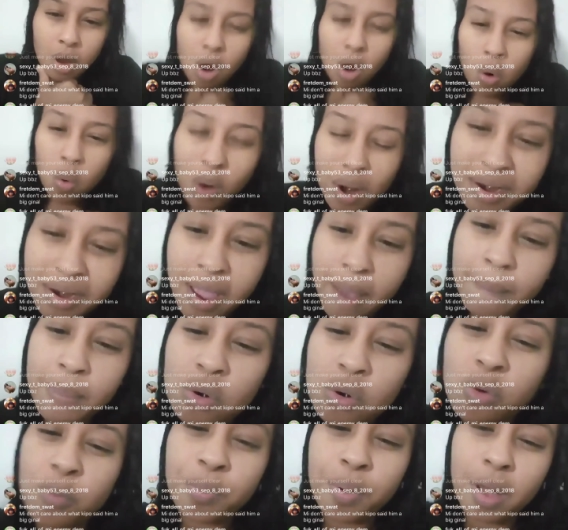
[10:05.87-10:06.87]
One night
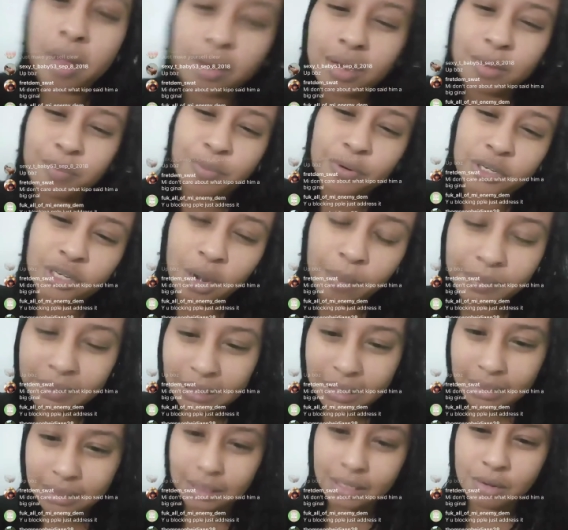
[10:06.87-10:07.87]
me look pan Kiprich and me
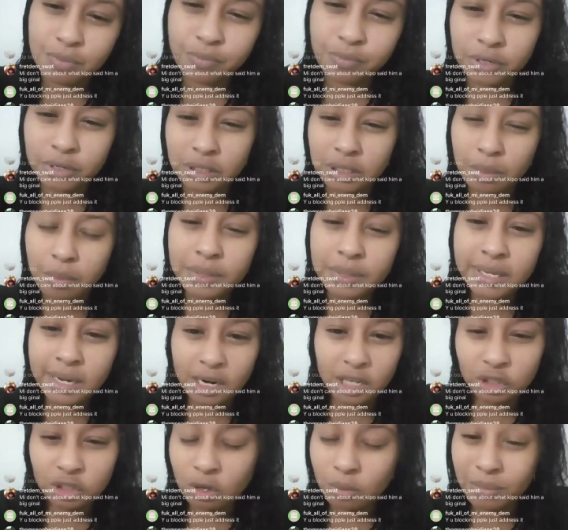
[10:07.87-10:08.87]
say to Kiprich. So me tell
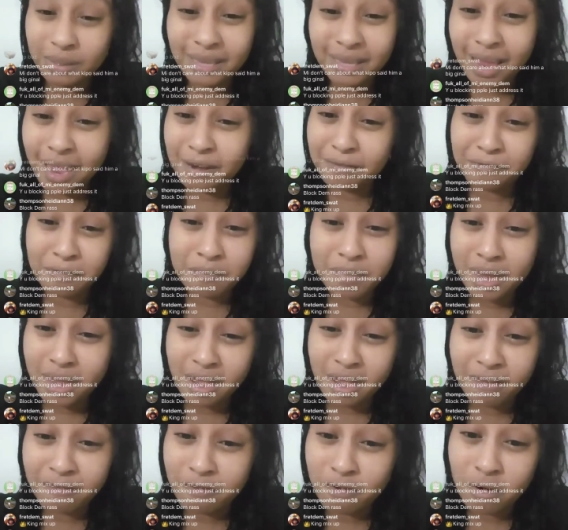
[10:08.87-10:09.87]
you something, tired for
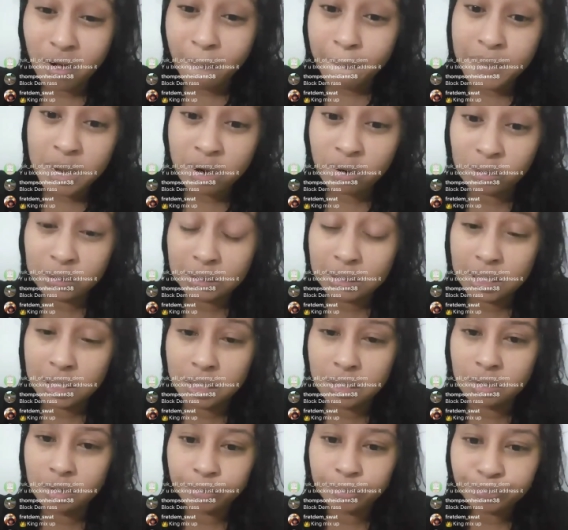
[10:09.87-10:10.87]
me and fuck a beer hotel,
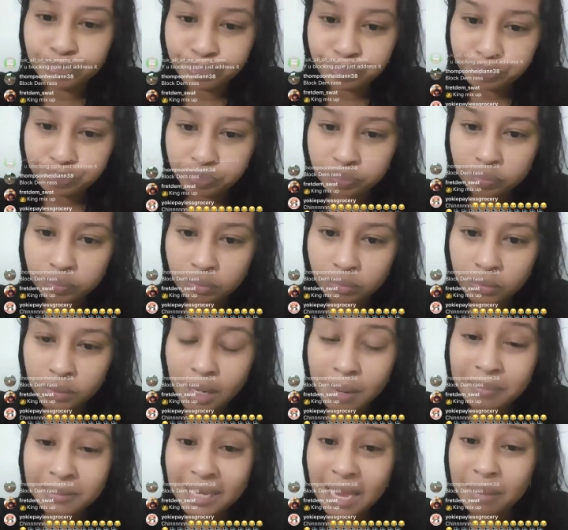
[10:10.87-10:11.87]
you know.
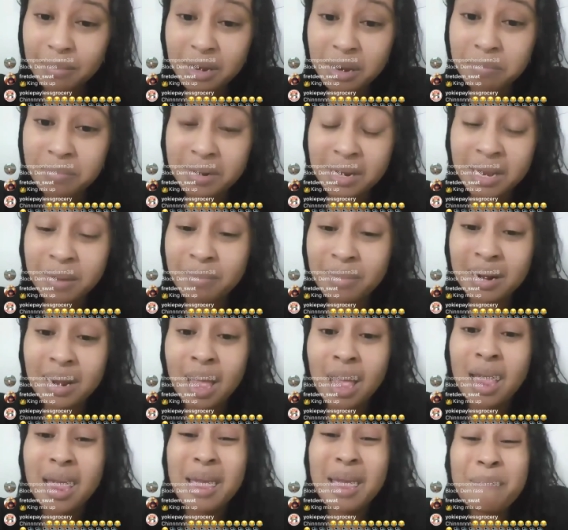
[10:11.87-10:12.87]
Them time them him,
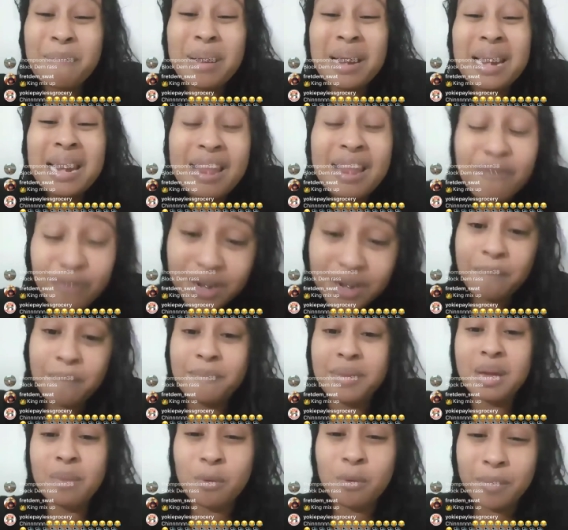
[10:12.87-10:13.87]
him live with
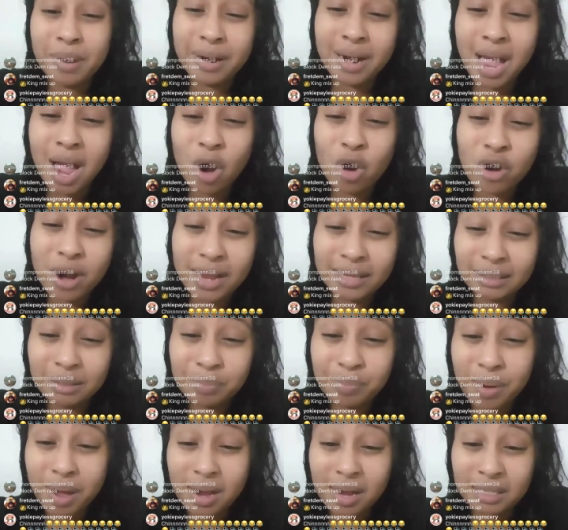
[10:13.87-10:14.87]
him baby mother or as
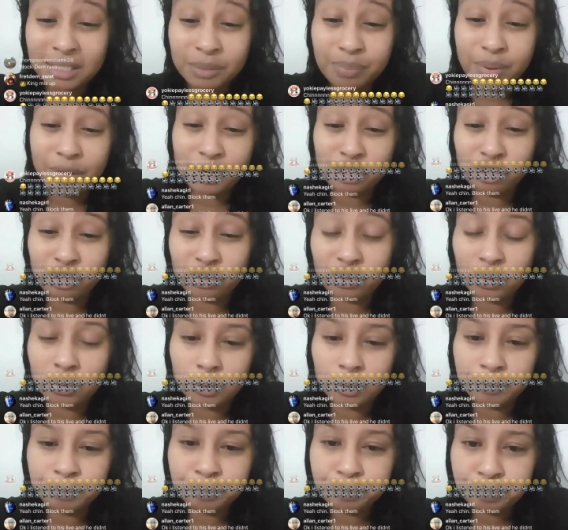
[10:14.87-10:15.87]
the park of Spanish
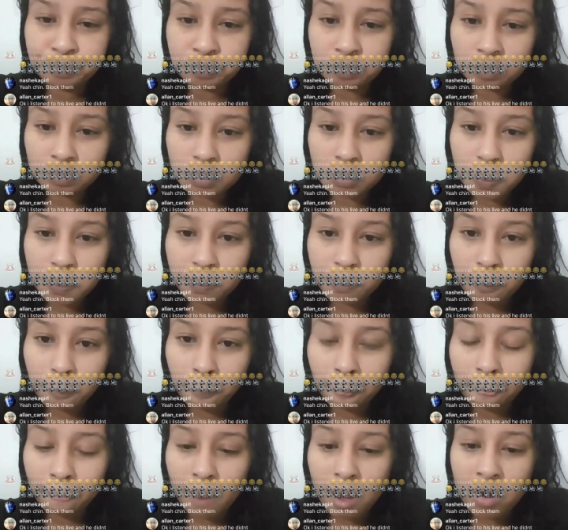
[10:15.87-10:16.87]
town.
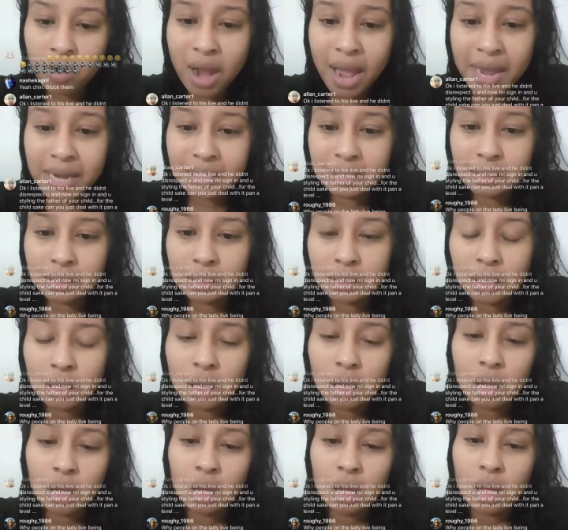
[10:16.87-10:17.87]
Right?
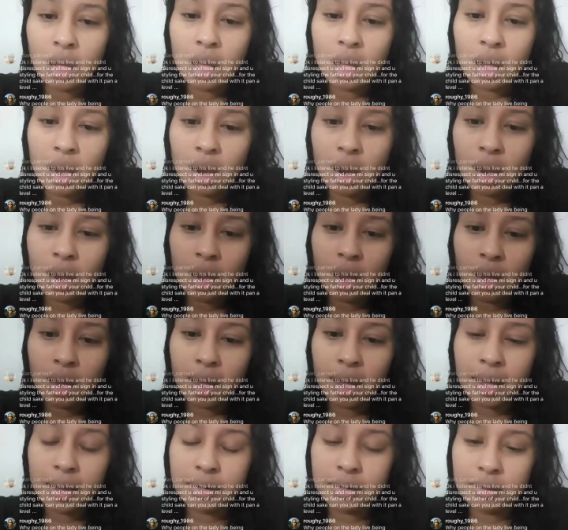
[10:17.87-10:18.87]

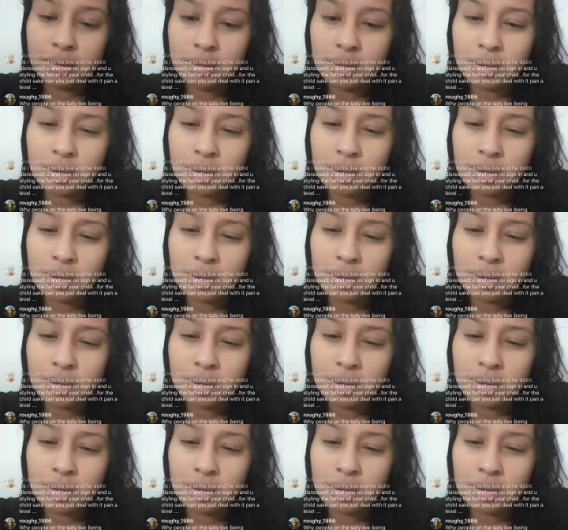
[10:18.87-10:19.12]
And uh,